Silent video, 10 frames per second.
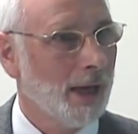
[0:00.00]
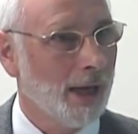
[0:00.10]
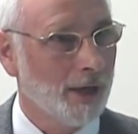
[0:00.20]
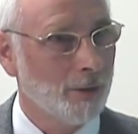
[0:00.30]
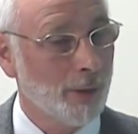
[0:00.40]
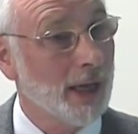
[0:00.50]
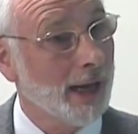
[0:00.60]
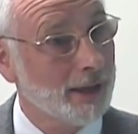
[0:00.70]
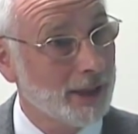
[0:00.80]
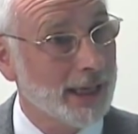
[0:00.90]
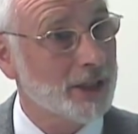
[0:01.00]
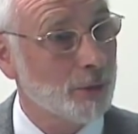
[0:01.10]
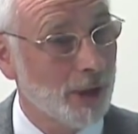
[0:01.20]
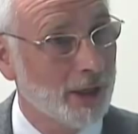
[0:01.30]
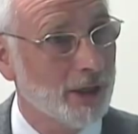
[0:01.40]
And we had
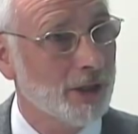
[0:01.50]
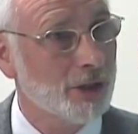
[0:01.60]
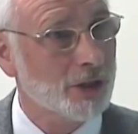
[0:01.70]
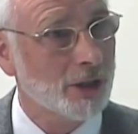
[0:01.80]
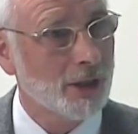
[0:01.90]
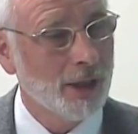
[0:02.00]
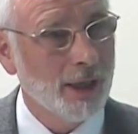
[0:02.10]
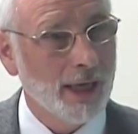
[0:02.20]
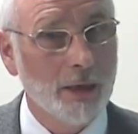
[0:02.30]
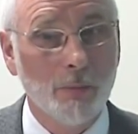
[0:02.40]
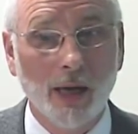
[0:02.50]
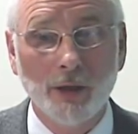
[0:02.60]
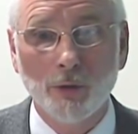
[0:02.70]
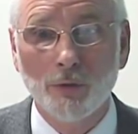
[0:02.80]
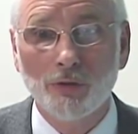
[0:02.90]
guest workers in
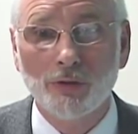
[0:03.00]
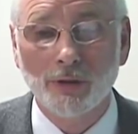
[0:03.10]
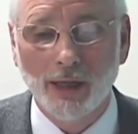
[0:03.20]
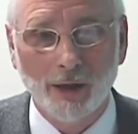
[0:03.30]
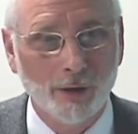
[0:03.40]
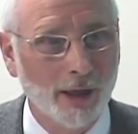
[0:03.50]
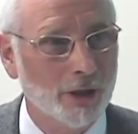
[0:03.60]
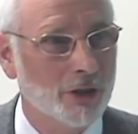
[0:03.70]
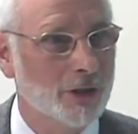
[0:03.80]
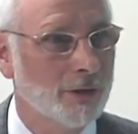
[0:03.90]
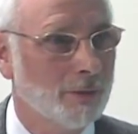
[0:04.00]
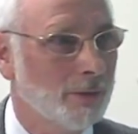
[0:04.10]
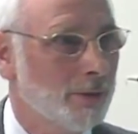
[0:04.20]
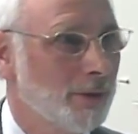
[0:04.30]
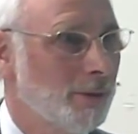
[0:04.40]
my youth, now that's
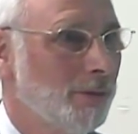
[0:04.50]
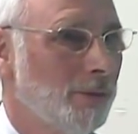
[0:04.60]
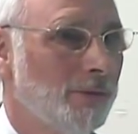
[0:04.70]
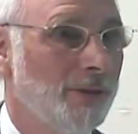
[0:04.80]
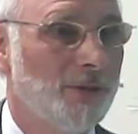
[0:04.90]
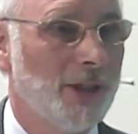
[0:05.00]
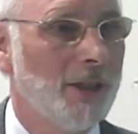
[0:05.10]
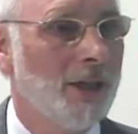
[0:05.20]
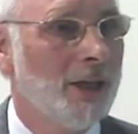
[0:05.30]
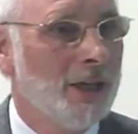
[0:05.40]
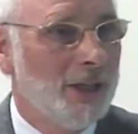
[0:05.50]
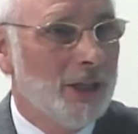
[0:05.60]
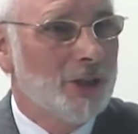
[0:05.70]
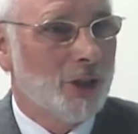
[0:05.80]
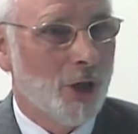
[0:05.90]
50
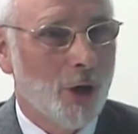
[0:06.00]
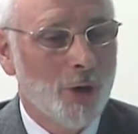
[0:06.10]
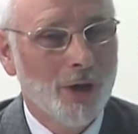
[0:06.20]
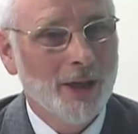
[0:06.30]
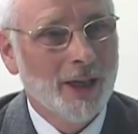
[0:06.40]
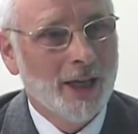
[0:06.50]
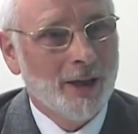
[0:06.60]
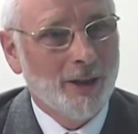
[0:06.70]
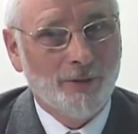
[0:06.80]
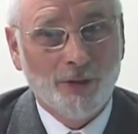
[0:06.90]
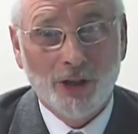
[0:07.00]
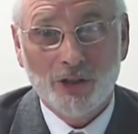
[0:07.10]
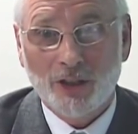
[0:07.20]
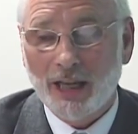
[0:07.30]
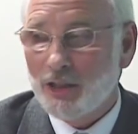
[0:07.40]
years ago. The
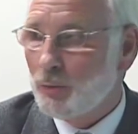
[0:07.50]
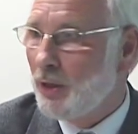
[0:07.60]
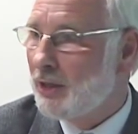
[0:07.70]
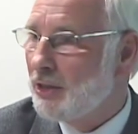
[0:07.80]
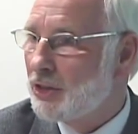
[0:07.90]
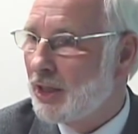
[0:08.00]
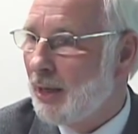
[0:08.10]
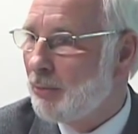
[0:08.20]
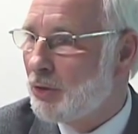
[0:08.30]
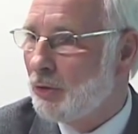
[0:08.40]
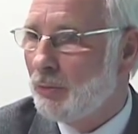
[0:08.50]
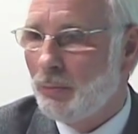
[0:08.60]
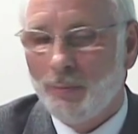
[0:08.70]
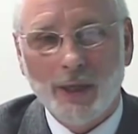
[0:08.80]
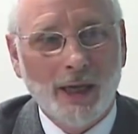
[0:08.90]
first guest workers came to
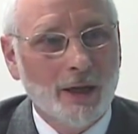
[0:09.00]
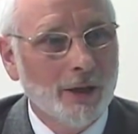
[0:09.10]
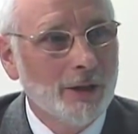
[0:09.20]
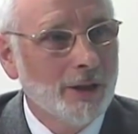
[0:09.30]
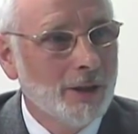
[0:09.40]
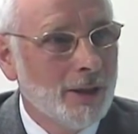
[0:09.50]
England.